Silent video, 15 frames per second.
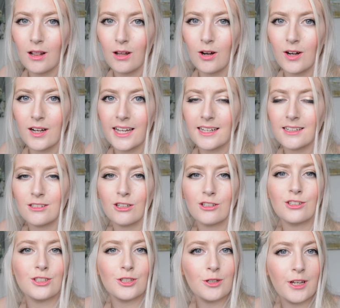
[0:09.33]
along into
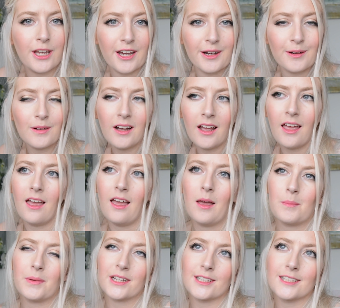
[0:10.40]
the studio
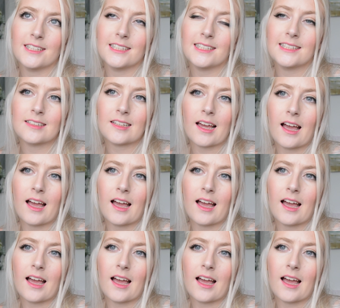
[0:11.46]
because